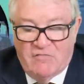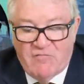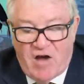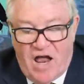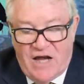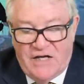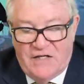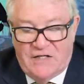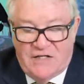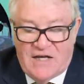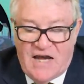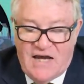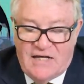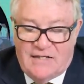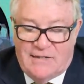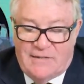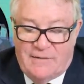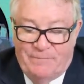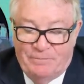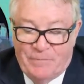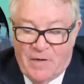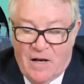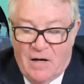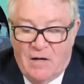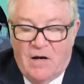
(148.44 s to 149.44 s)
racist,
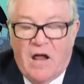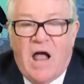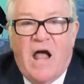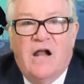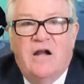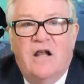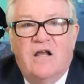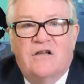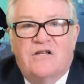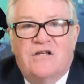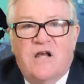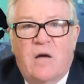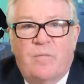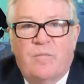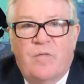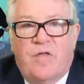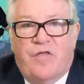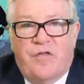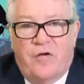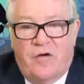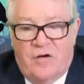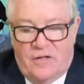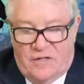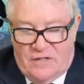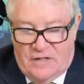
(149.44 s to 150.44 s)
and at
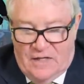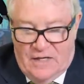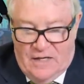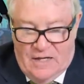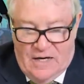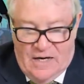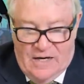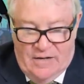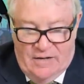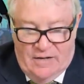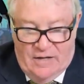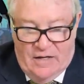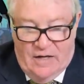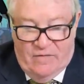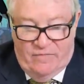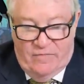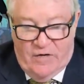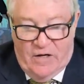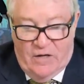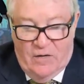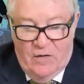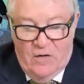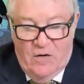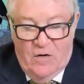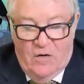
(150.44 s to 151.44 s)
7.30 in the
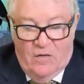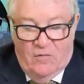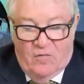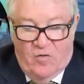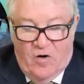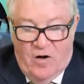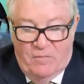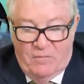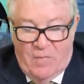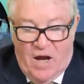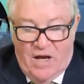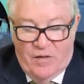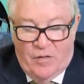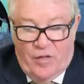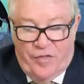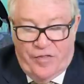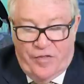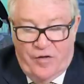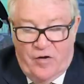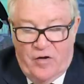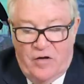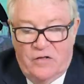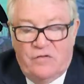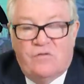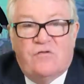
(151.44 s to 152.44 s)
evening. Right, May the
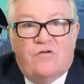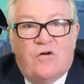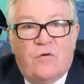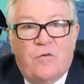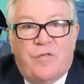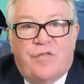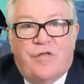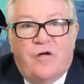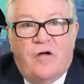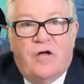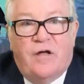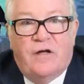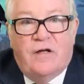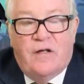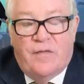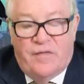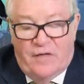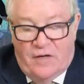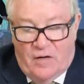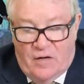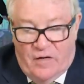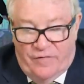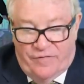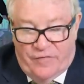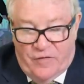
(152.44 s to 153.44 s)
3rd, 2.30 in
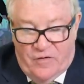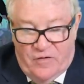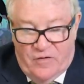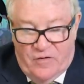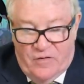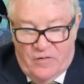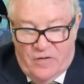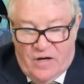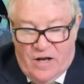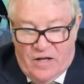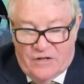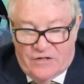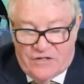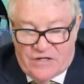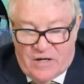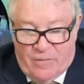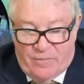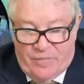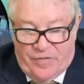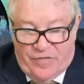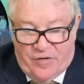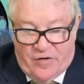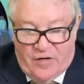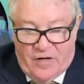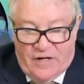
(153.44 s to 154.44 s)
the afternoon and
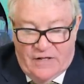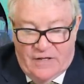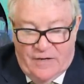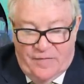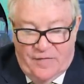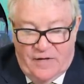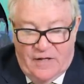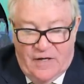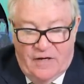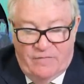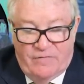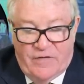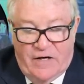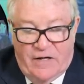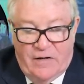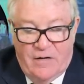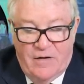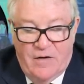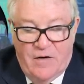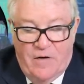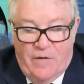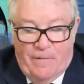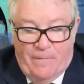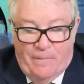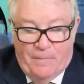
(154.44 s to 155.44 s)
7.30 in the evening.
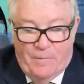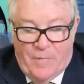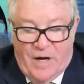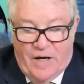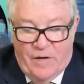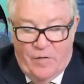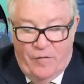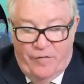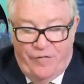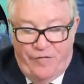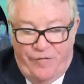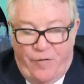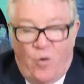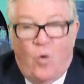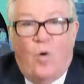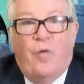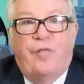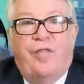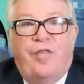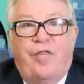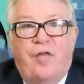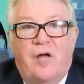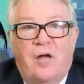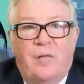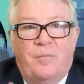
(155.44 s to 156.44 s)
May the
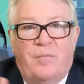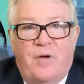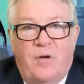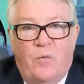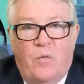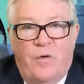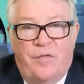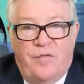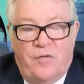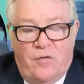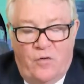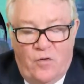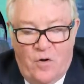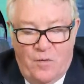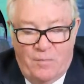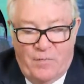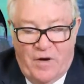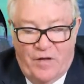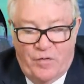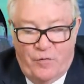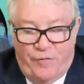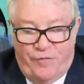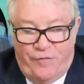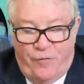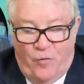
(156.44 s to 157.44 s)
4th be with you,
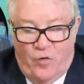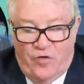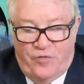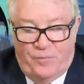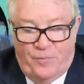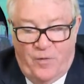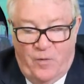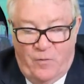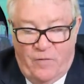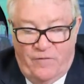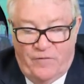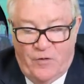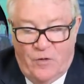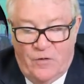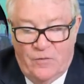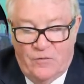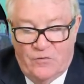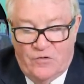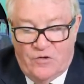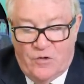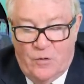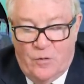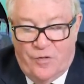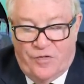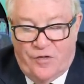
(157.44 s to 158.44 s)
May the 4th be with you,
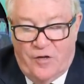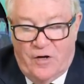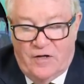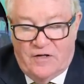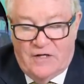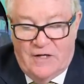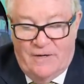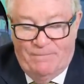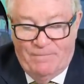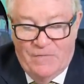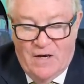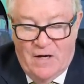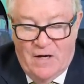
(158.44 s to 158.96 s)
2.30